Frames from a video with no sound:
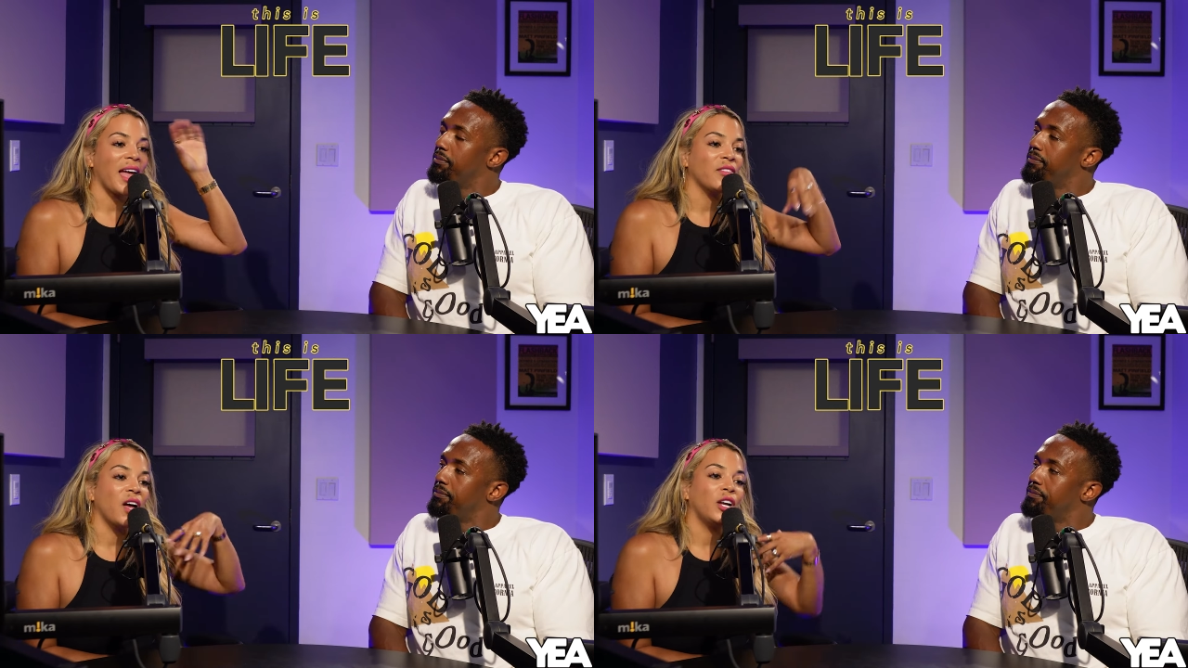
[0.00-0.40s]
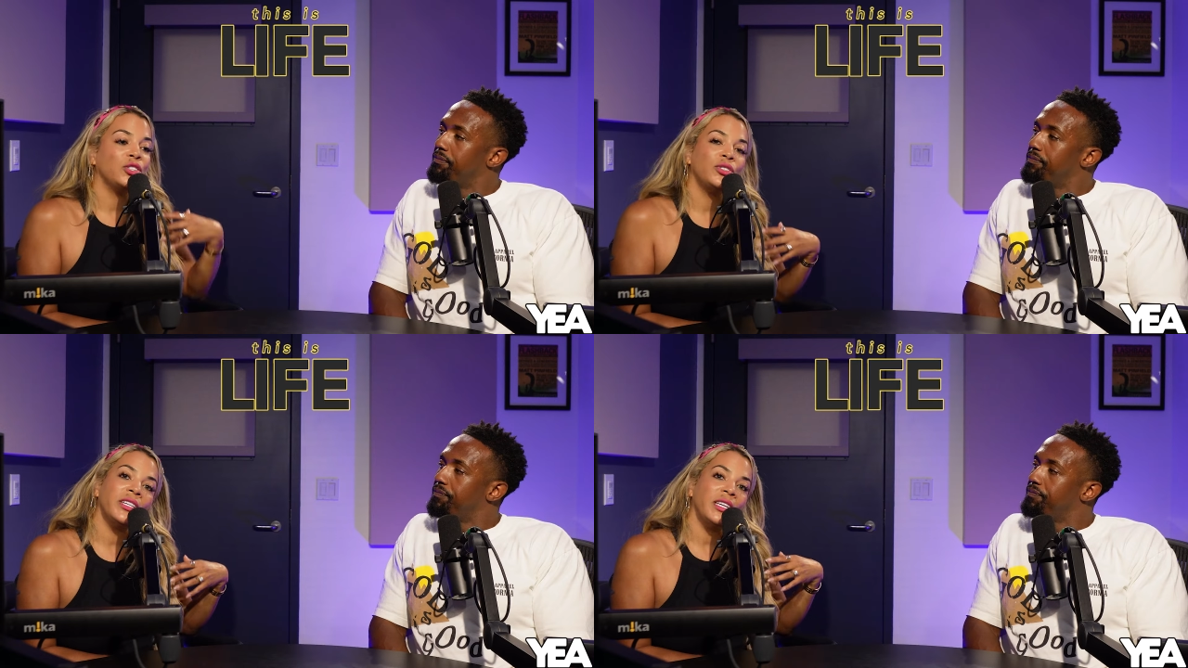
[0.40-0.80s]
Speaker 1: I have a
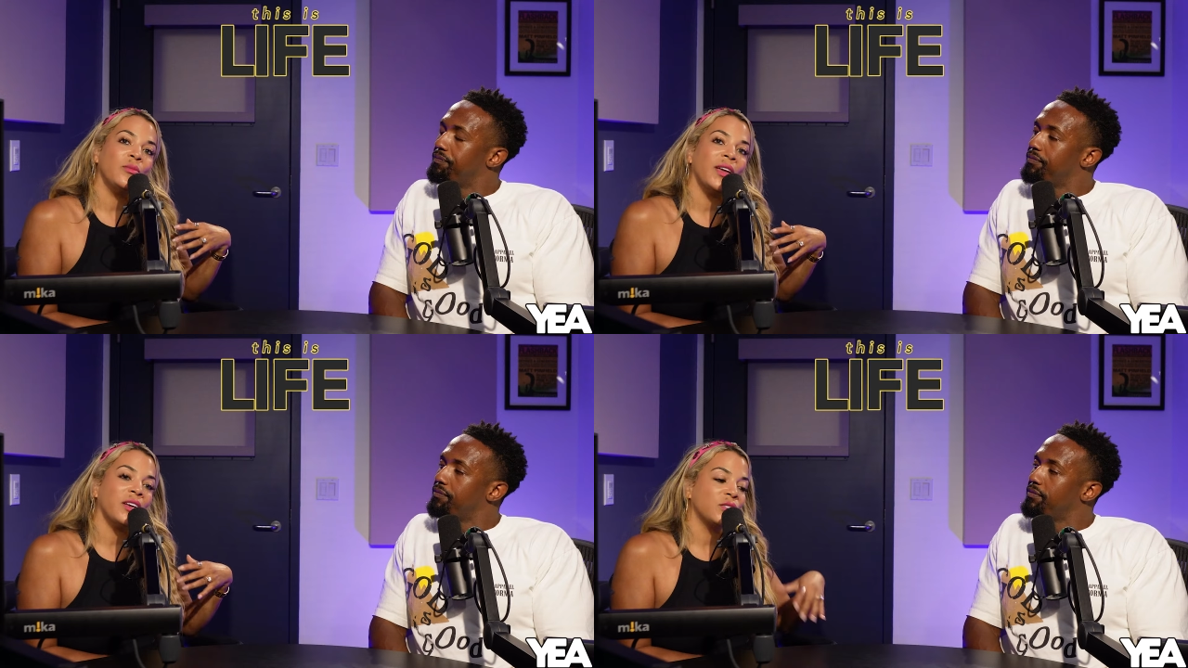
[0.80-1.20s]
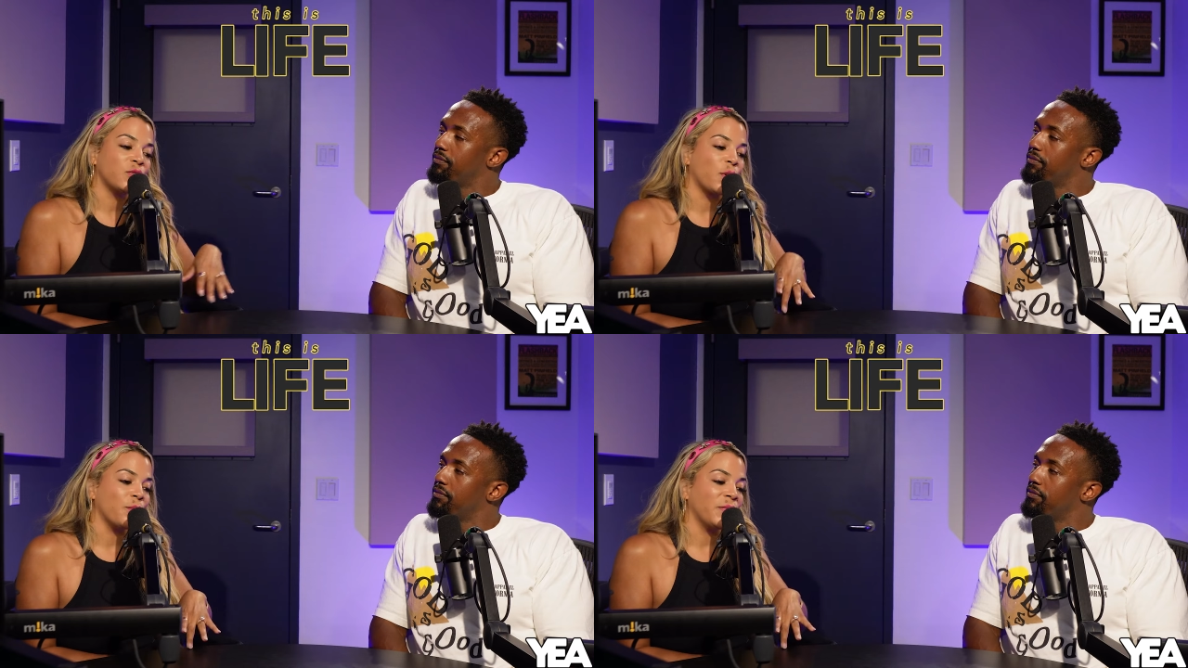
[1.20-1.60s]
hundred emails
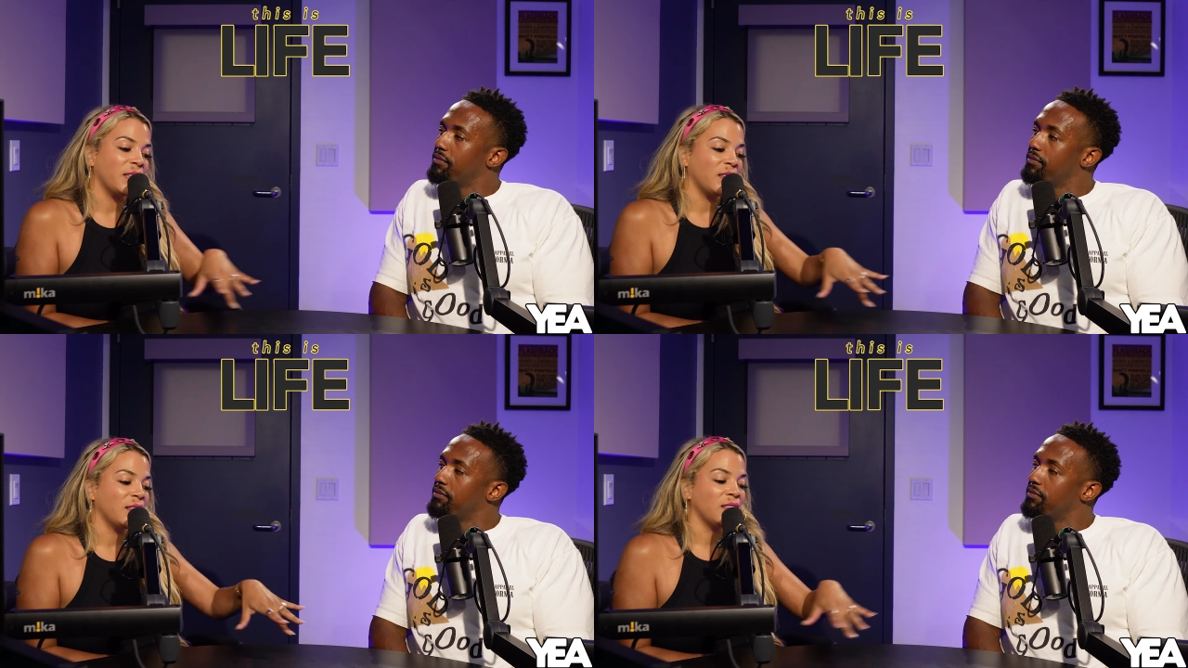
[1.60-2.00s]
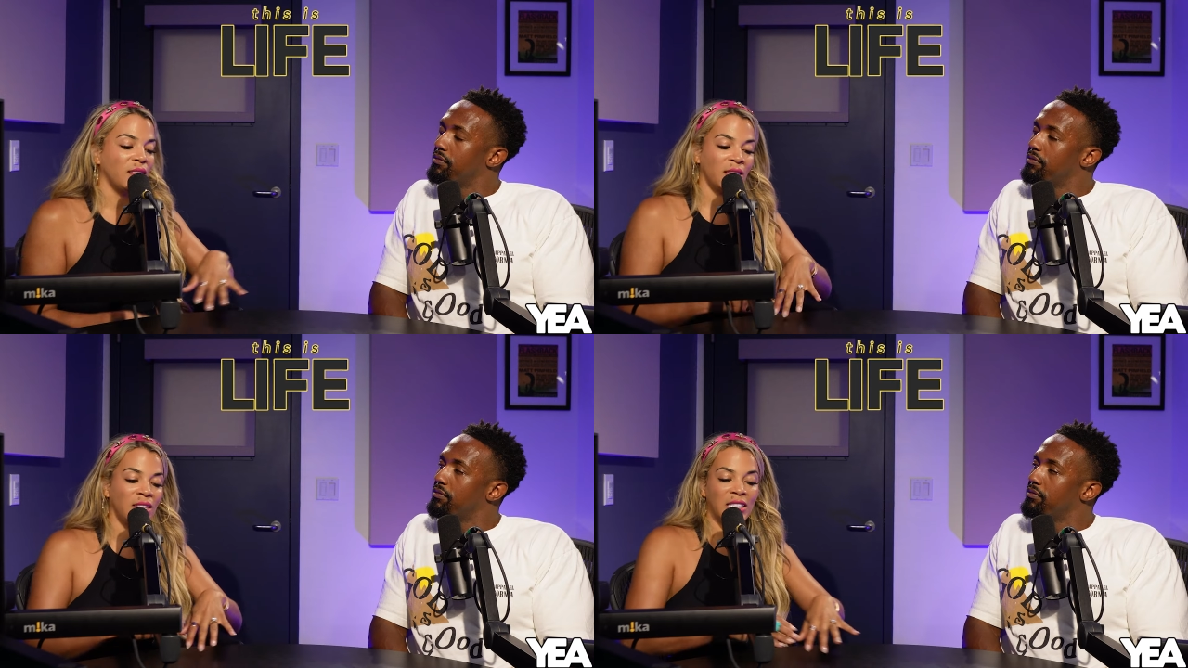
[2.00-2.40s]
from
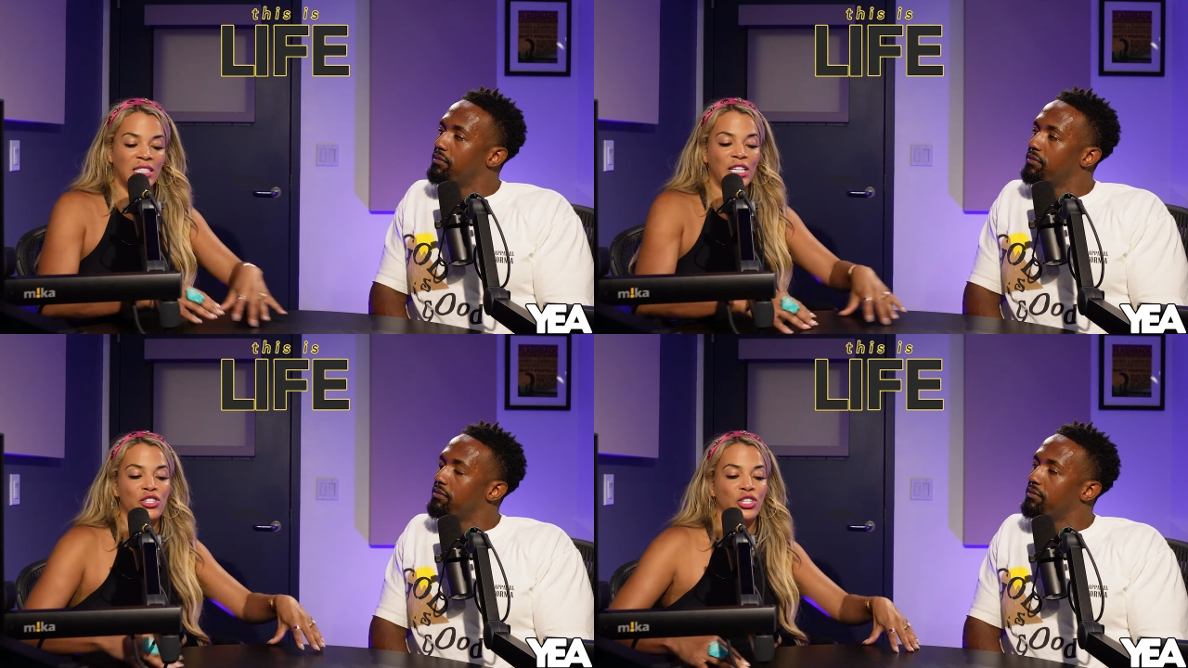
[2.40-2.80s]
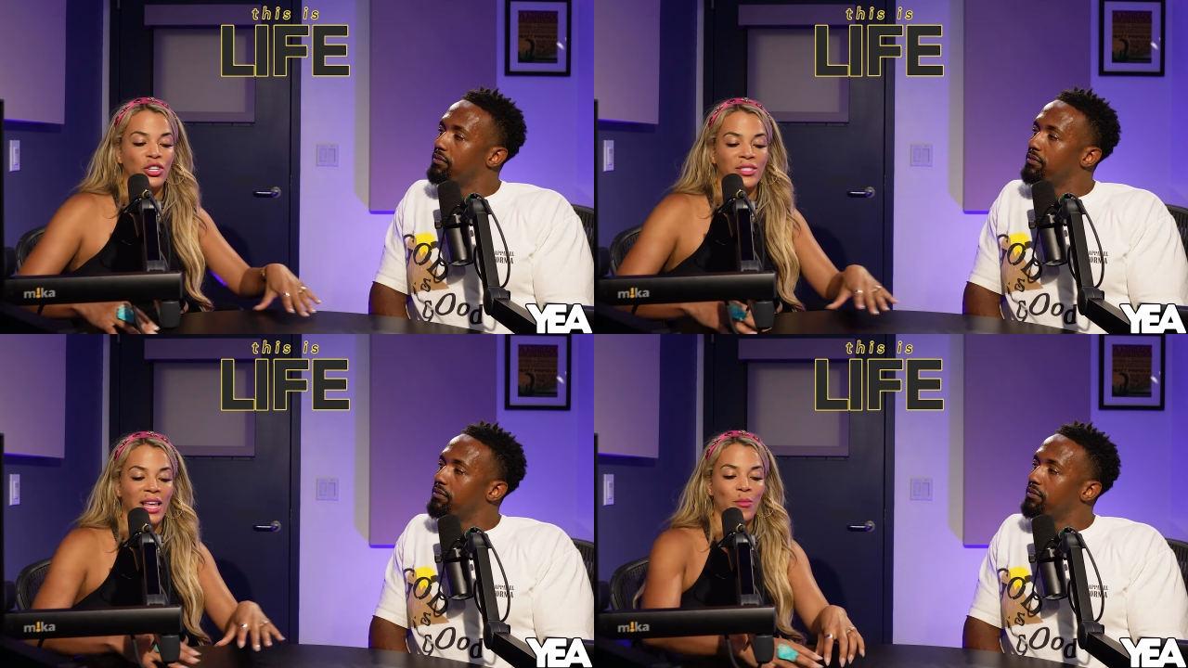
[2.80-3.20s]
the
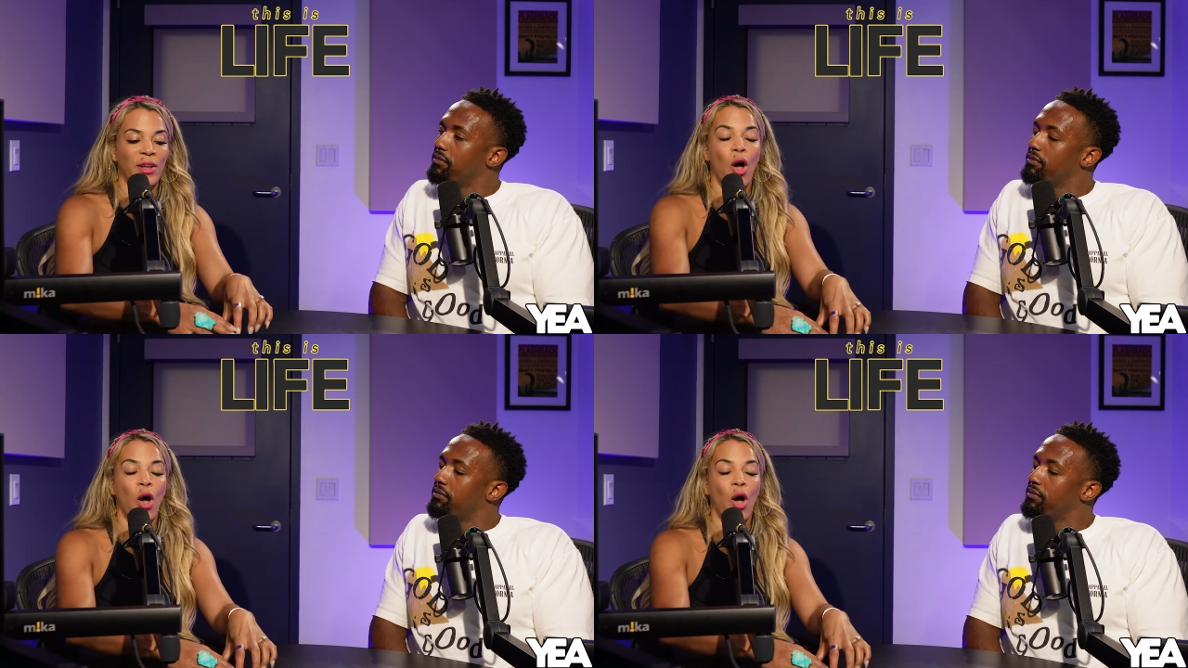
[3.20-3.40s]
teachers. I'm in